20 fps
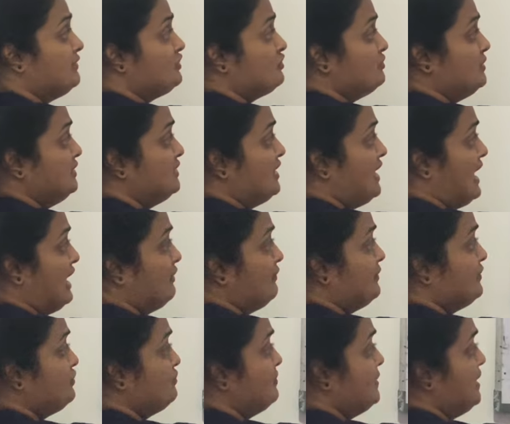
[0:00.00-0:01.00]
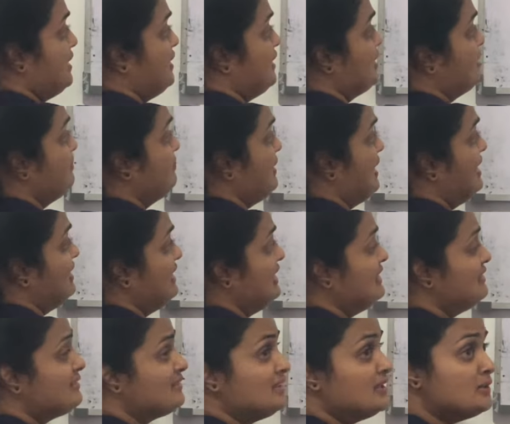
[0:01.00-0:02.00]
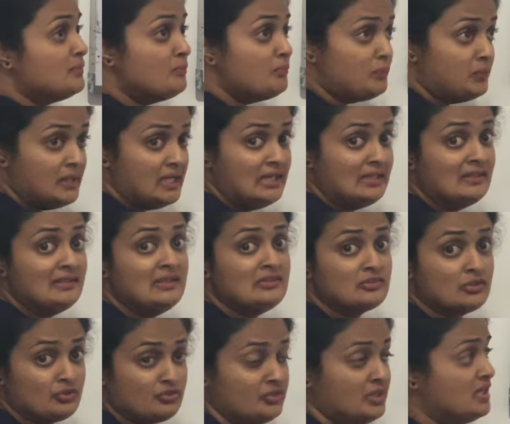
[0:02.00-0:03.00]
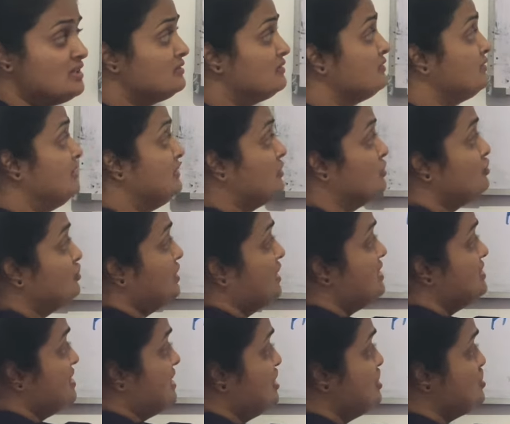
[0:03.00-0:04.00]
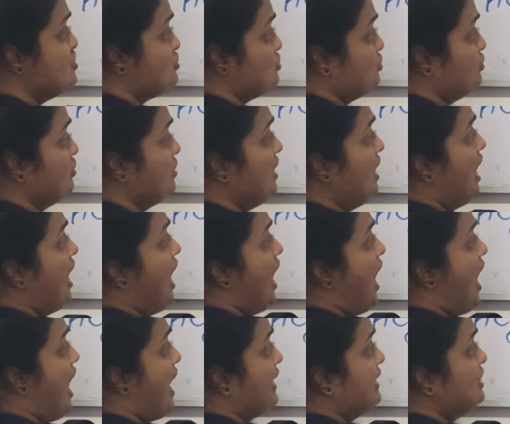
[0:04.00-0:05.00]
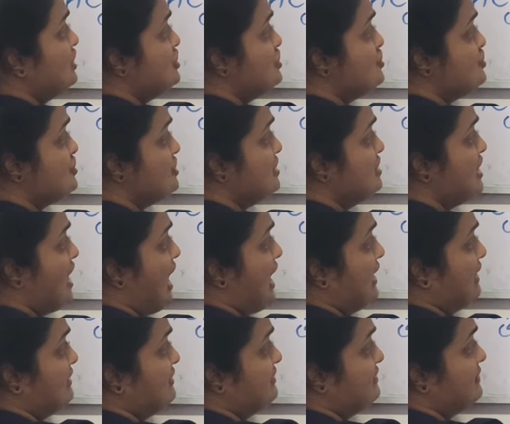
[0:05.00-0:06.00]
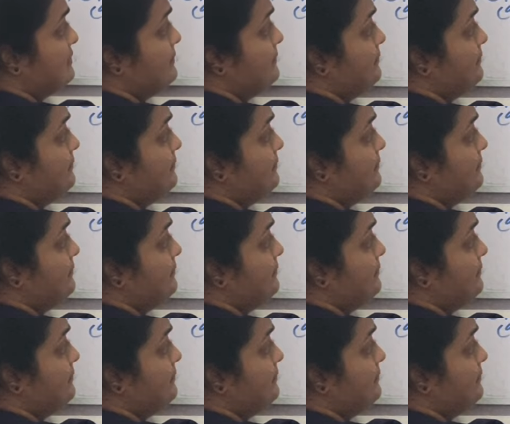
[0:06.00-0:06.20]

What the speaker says: In the aqueous medium, it is completely dissociate into hydrogen ions